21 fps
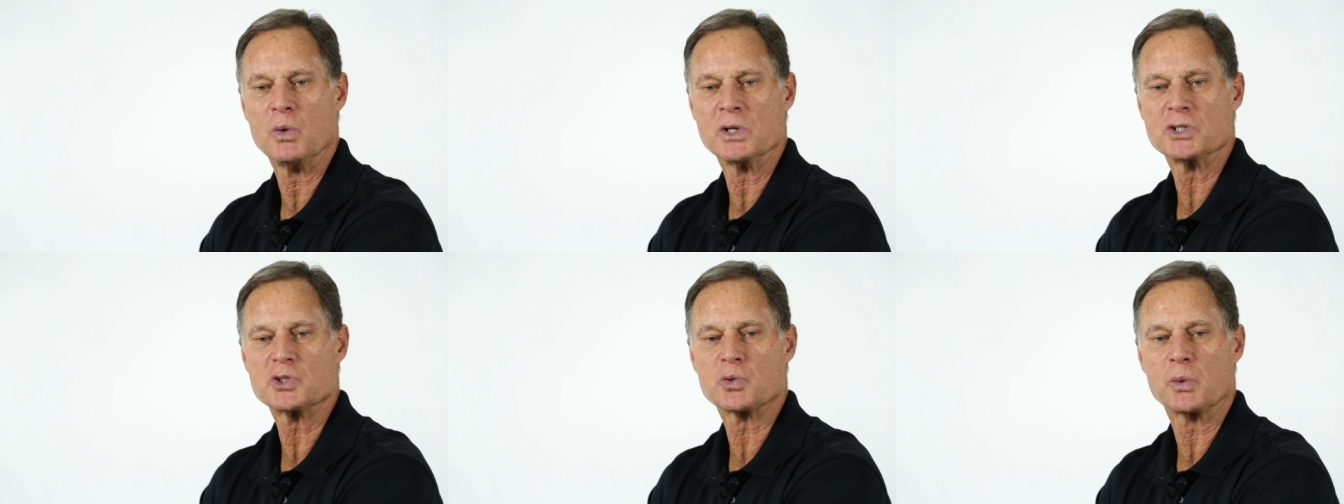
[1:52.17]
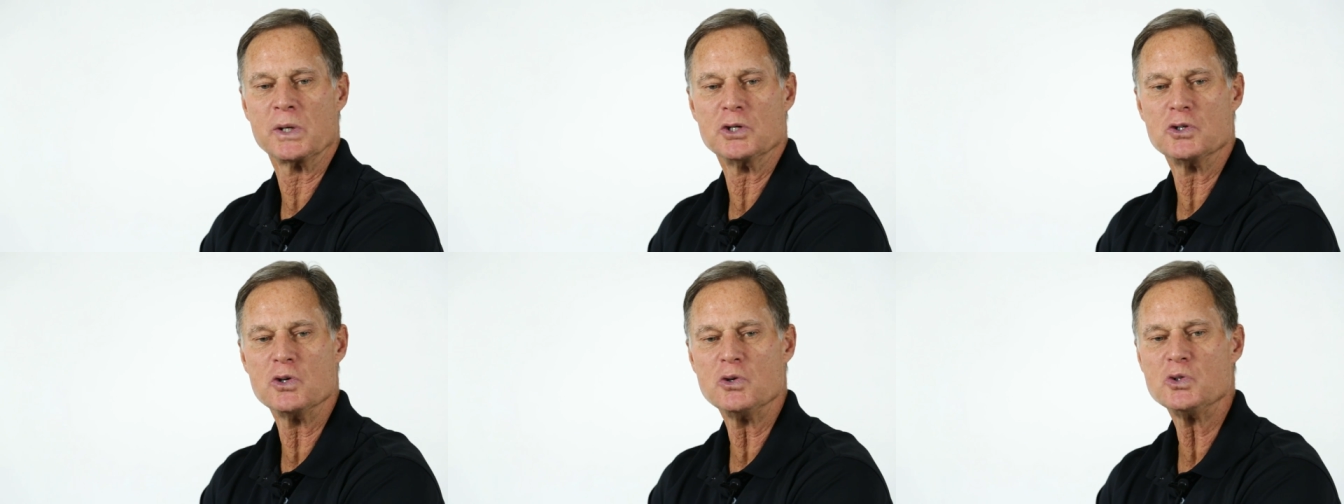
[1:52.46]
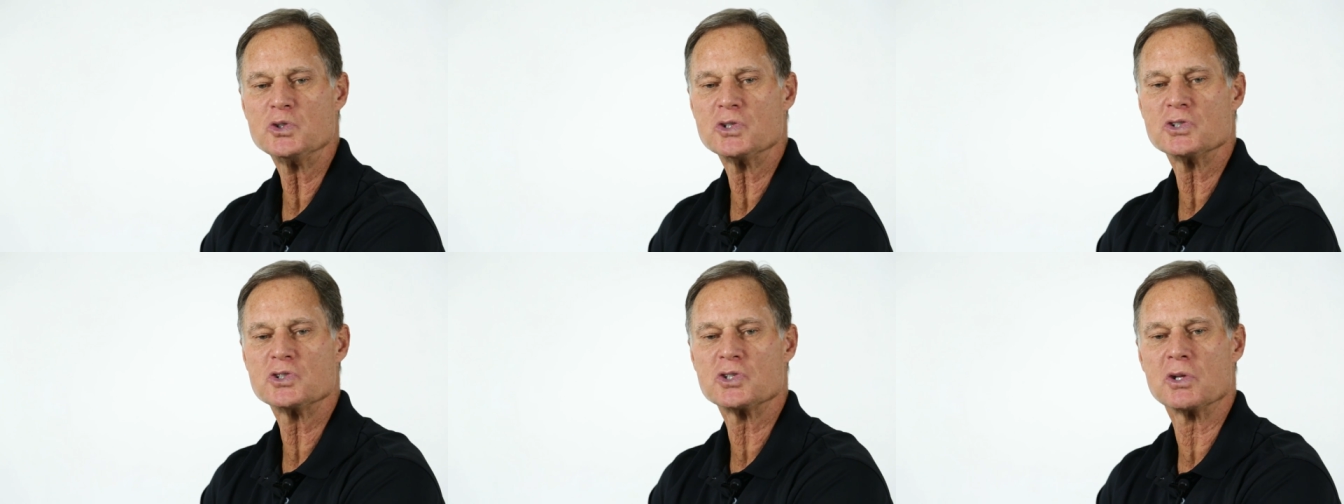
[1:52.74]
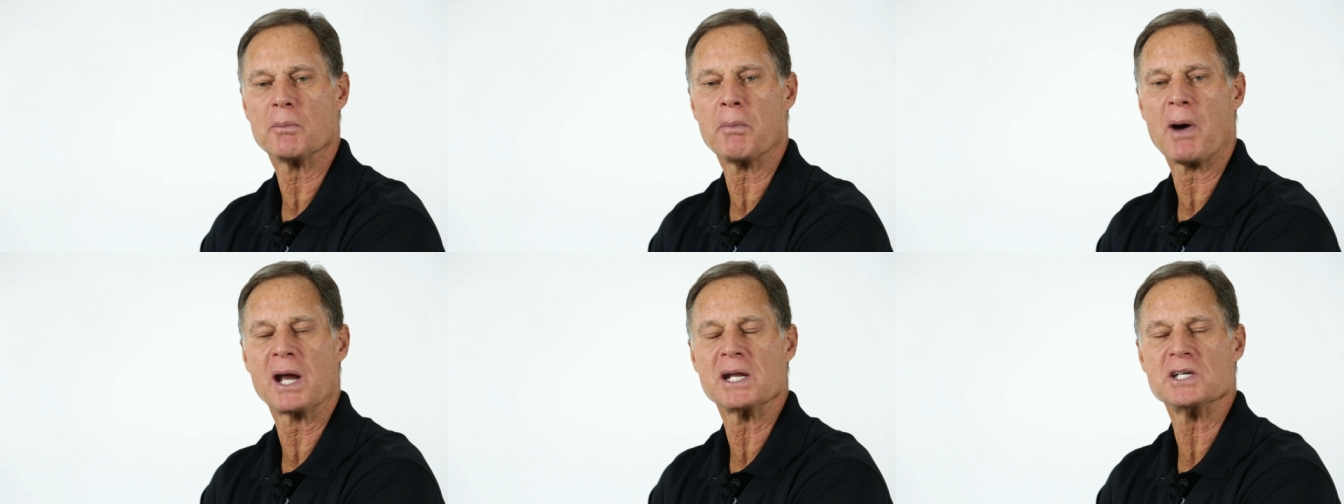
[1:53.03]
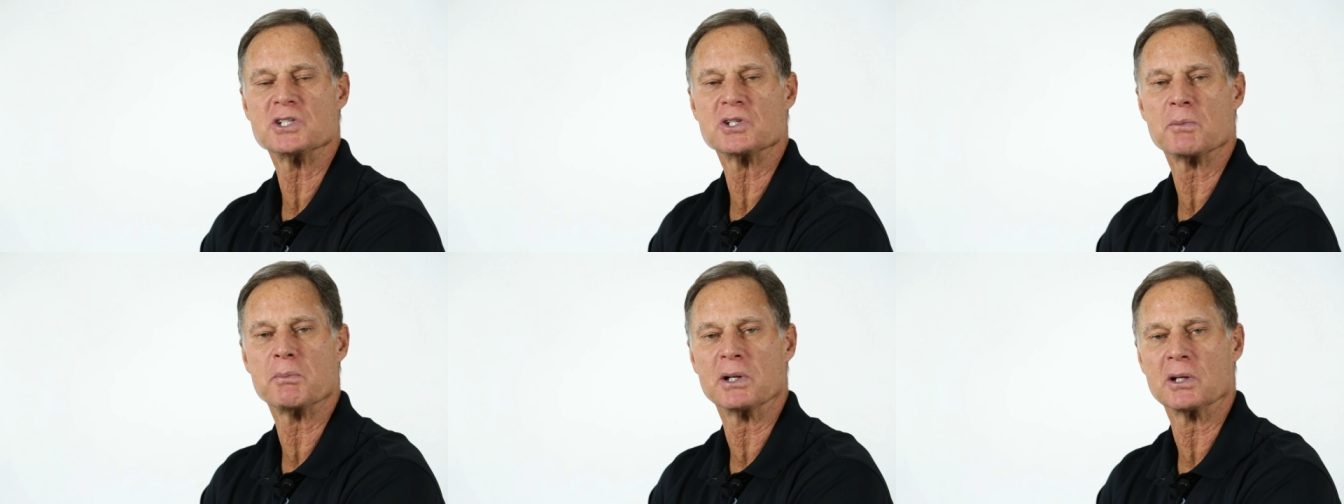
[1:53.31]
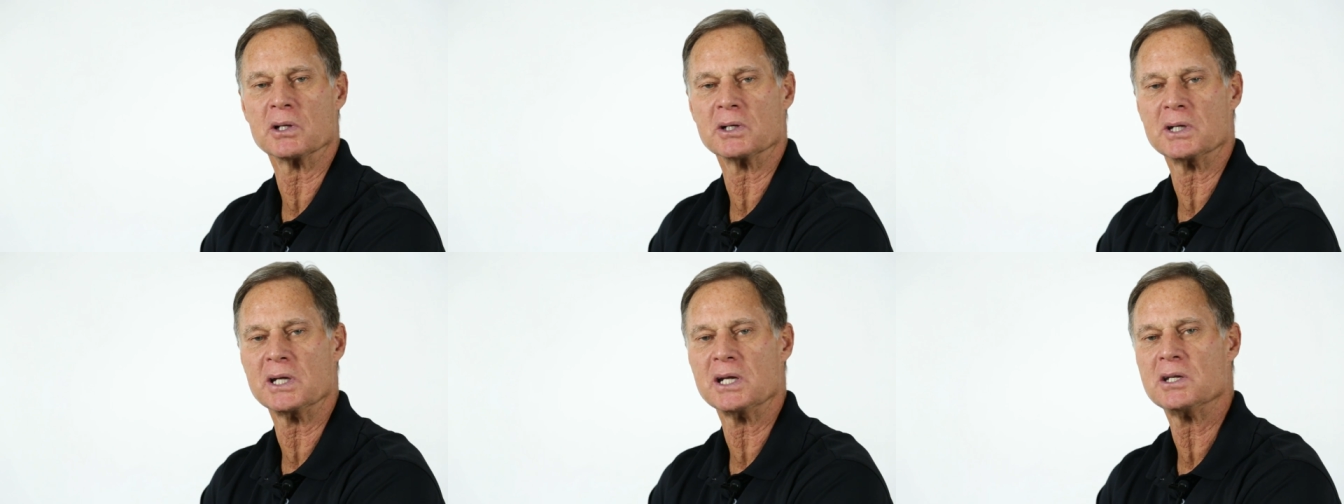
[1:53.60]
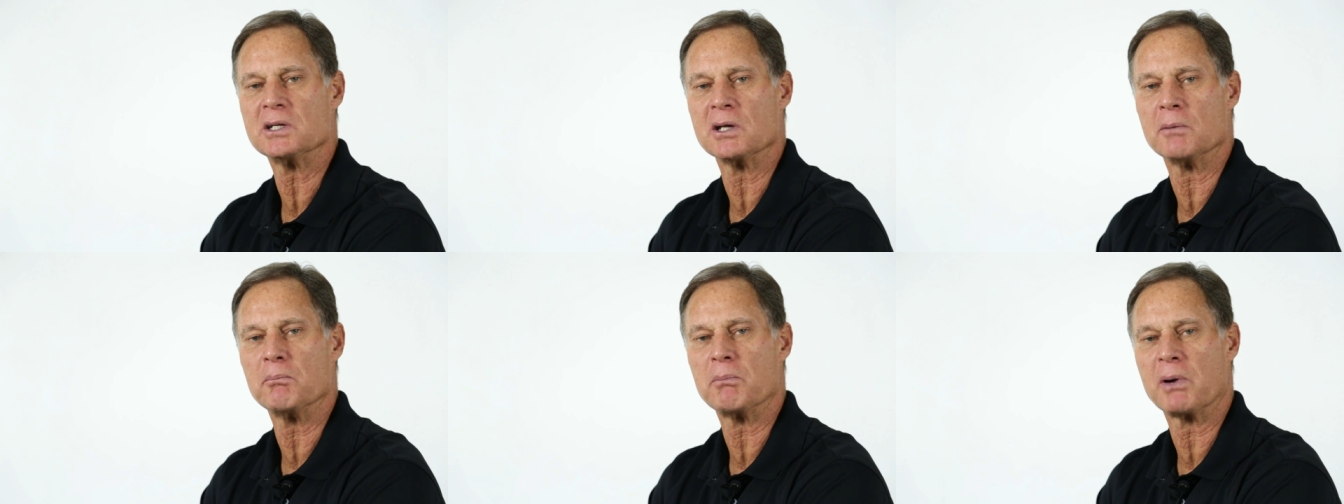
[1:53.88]
which reduces the body's
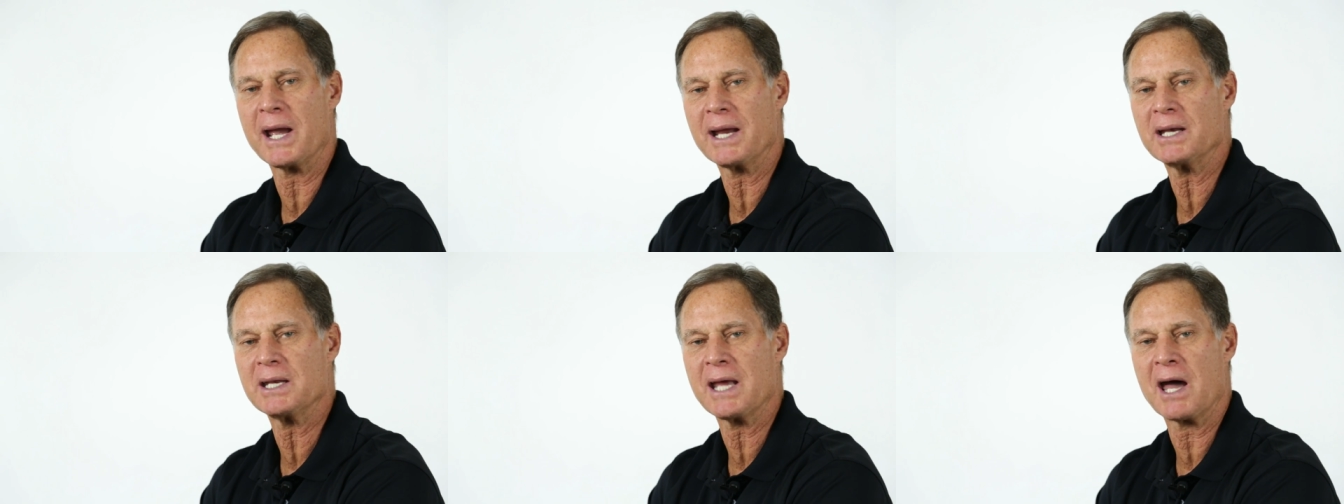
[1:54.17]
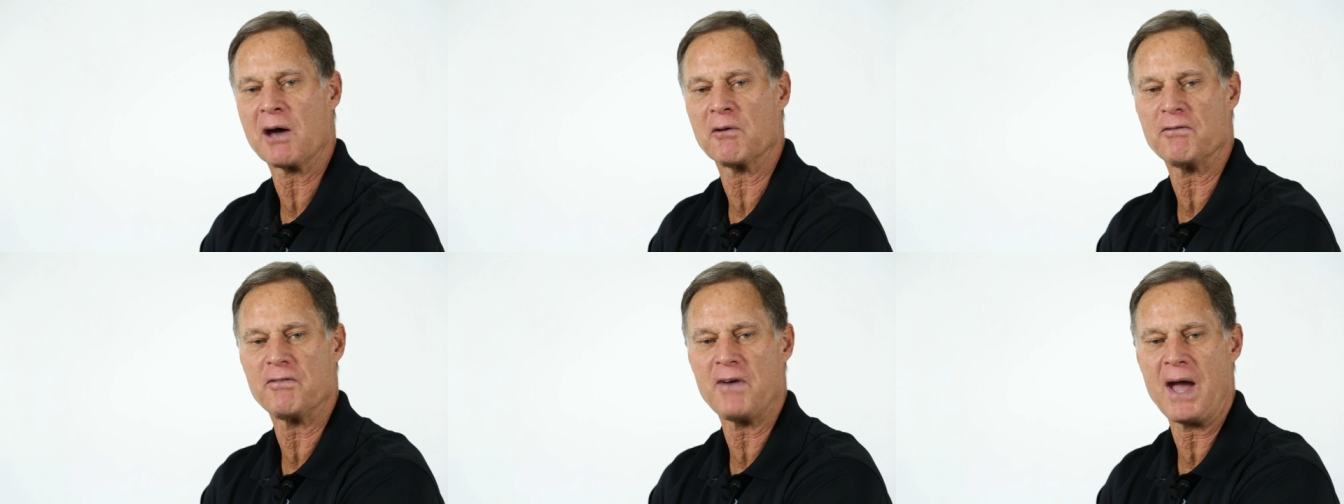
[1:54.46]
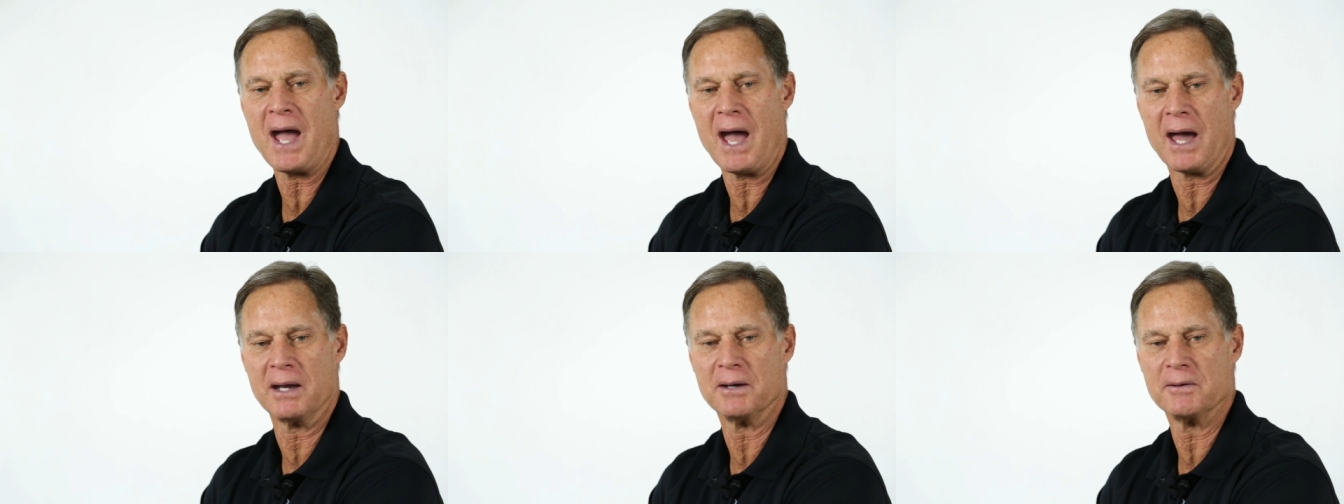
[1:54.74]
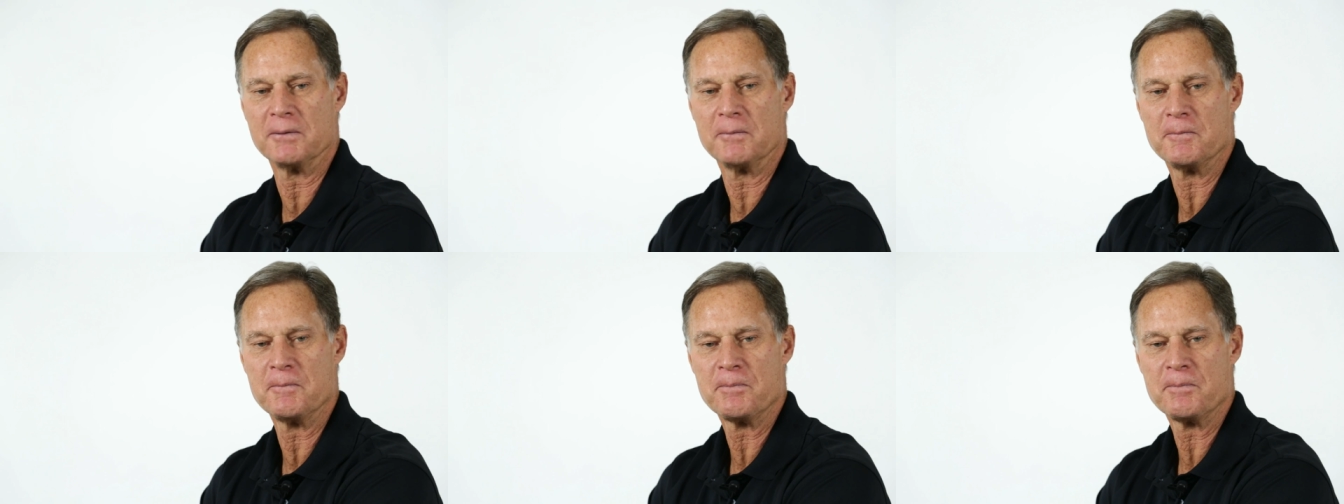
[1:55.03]
ability to break down fat.